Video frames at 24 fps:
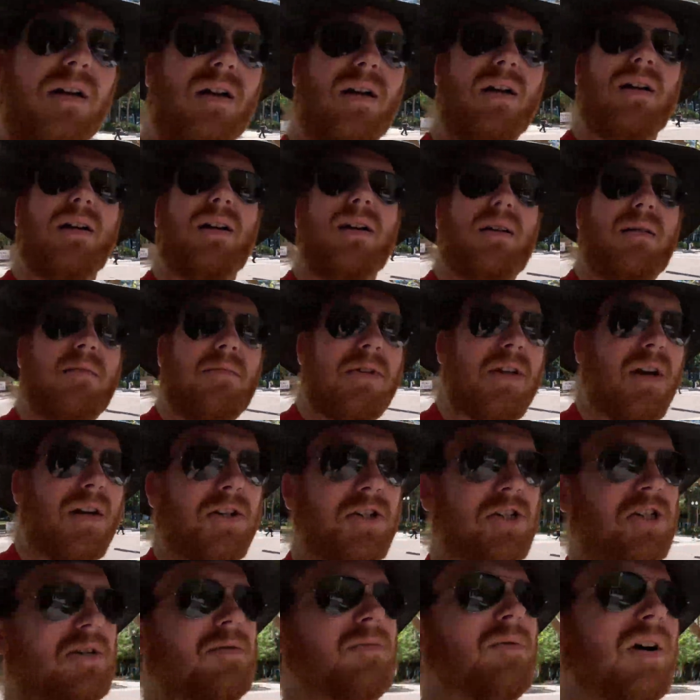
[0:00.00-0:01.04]
I'm not
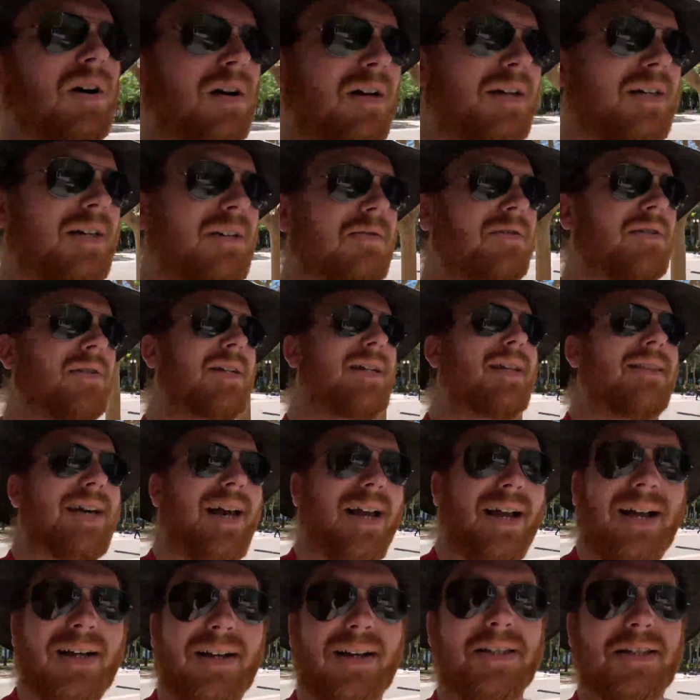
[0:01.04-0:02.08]
sure why you would eat
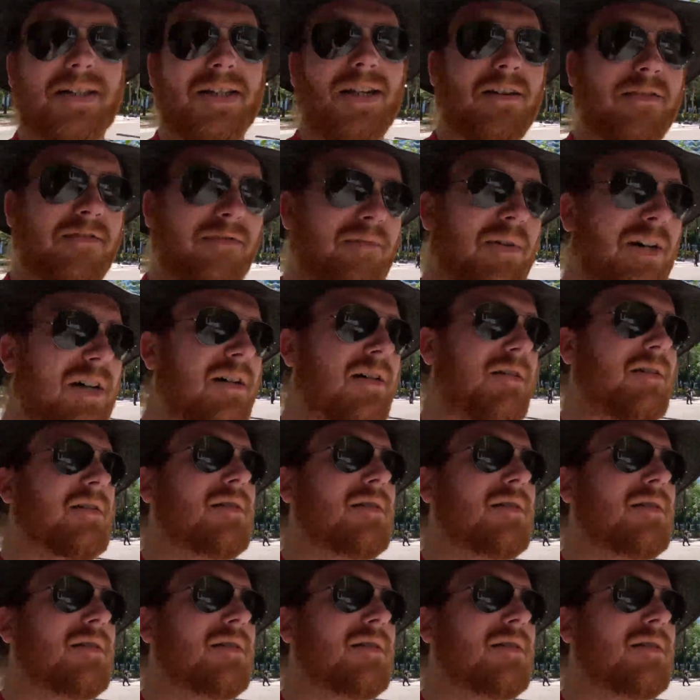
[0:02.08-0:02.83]
that kind of stuff, but